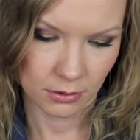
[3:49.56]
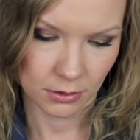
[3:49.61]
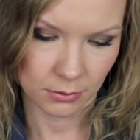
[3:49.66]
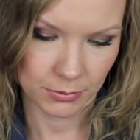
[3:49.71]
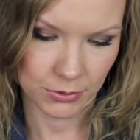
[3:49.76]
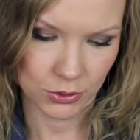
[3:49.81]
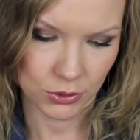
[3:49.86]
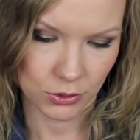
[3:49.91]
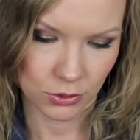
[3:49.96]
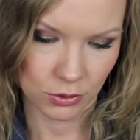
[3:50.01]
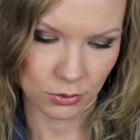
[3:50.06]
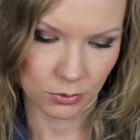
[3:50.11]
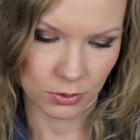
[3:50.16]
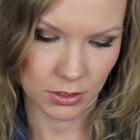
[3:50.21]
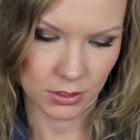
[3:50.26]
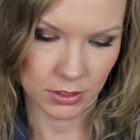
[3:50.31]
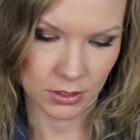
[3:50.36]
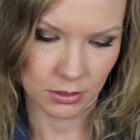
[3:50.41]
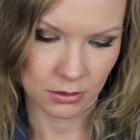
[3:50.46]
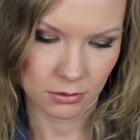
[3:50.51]
Let me show you what
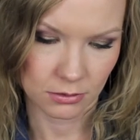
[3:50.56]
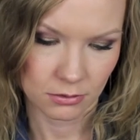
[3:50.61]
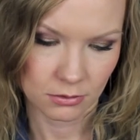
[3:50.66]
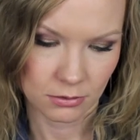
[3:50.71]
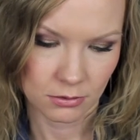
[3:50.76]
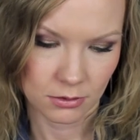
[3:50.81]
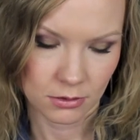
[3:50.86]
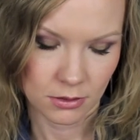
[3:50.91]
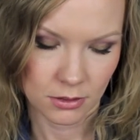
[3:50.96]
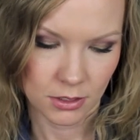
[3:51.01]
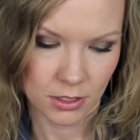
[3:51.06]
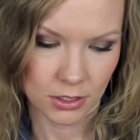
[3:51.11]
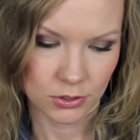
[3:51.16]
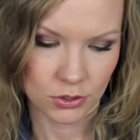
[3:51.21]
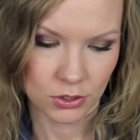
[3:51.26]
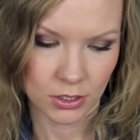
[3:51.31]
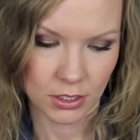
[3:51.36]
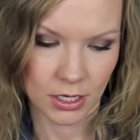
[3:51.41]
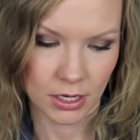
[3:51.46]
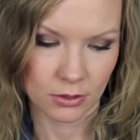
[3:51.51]
it did.
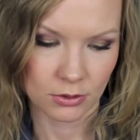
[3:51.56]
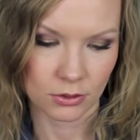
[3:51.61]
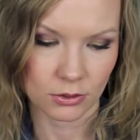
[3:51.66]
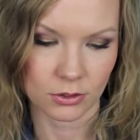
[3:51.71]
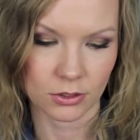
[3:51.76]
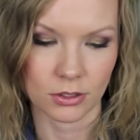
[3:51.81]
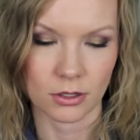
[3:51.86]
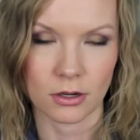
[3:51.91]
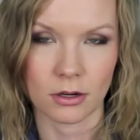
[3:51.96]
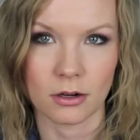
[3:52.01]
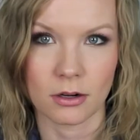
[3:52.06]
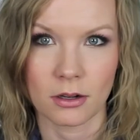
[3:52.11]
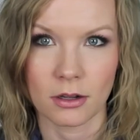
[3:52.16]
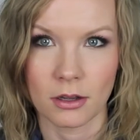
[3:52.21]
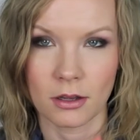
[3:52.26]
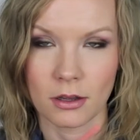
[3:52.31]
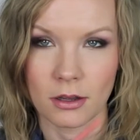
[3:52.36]
Took it out earlier